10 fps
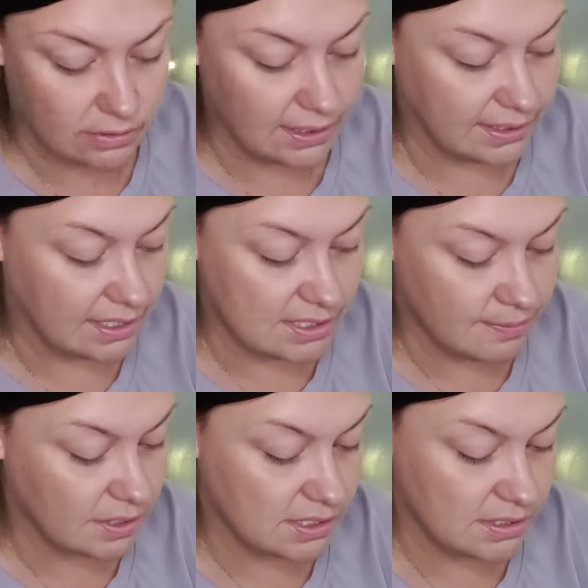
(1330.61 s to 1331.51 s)
Don't let this
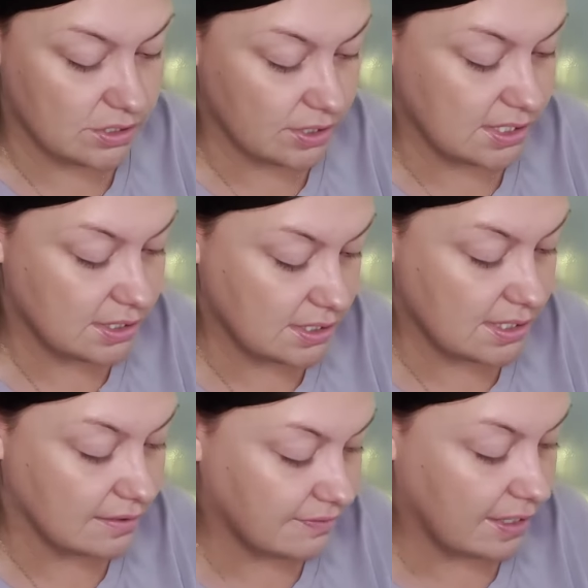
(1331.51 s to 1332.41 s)
person stress
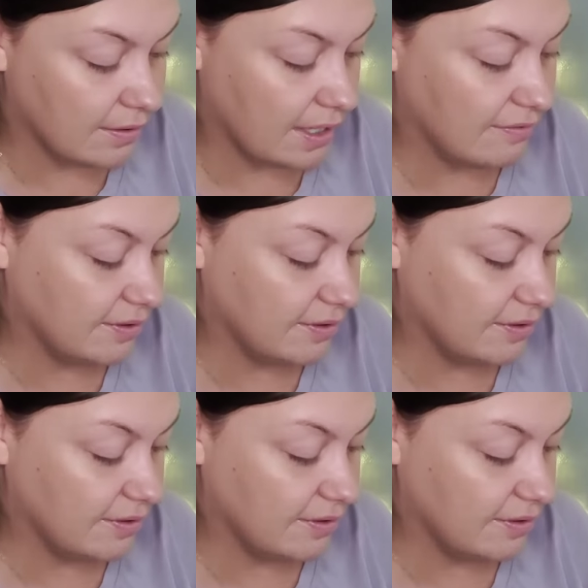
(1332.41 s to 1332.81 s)
yourself out.